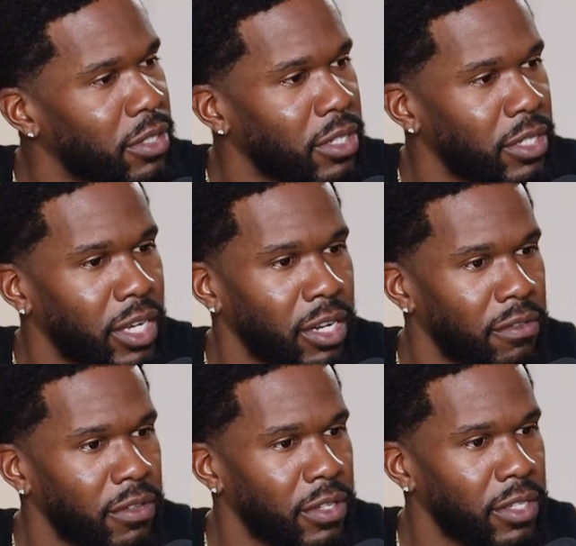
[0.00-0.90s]
And the state of
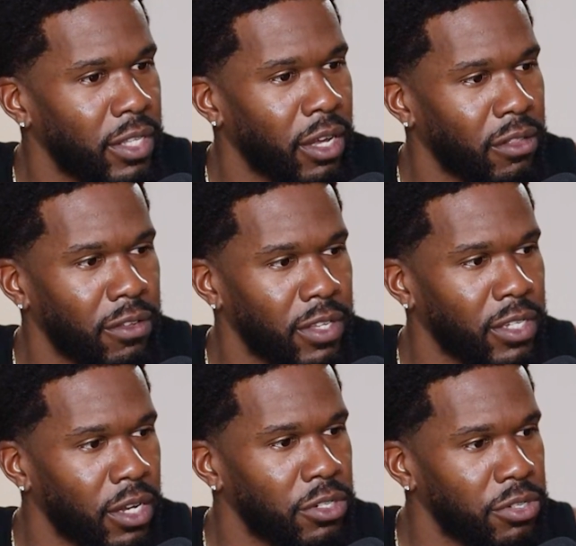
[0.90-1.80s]
the health of this
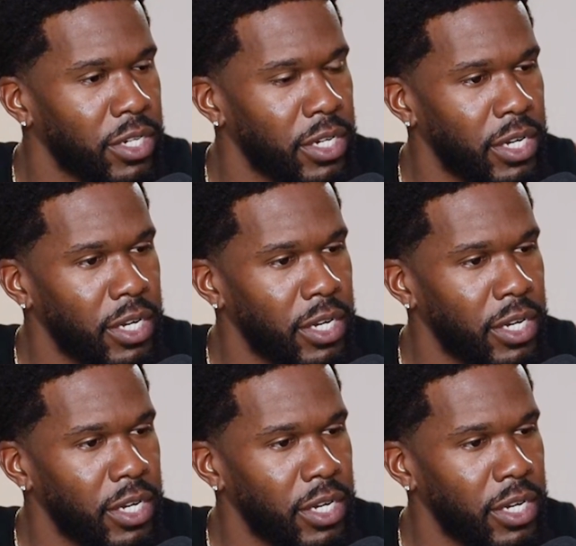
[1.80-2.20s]
country.